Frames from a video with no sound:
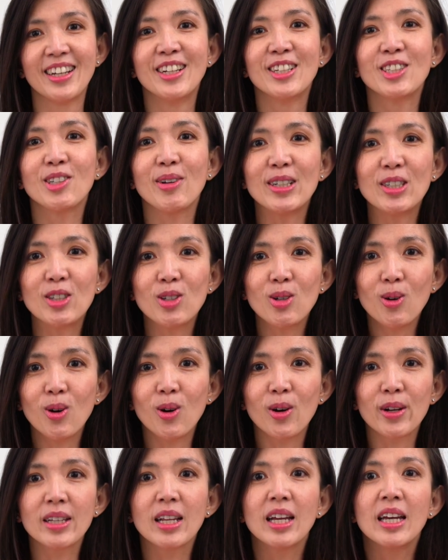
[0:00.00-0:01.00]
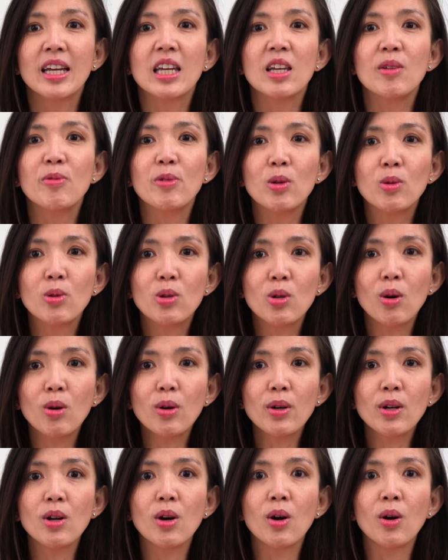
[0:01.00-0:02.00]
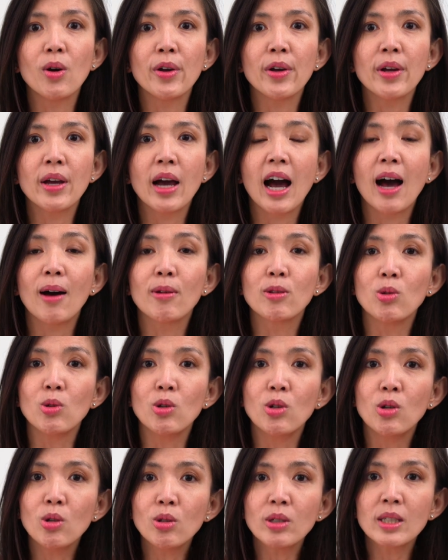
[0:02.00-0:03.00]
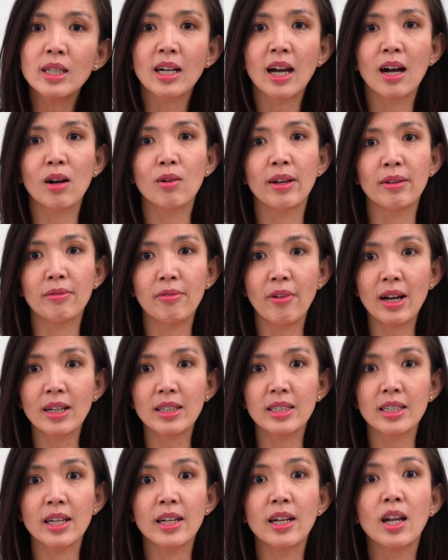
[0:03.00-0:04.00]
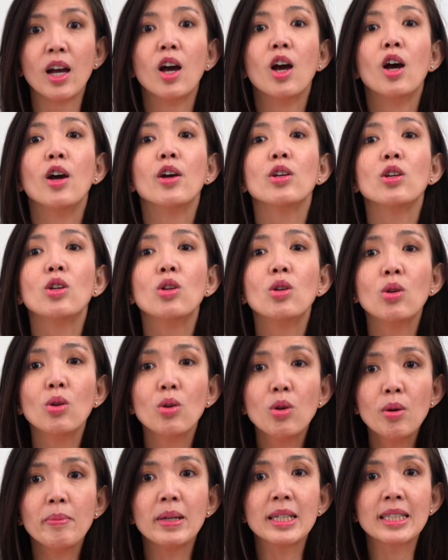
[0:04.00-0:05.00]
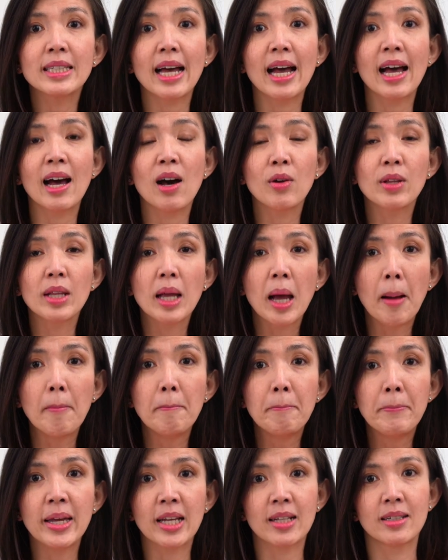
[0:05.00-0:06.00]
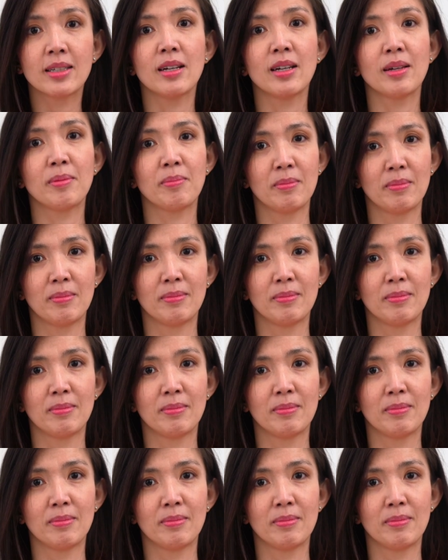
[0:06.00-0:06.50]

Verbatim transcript: So in short, if you don't know how to use the calculate function, you miss out big time.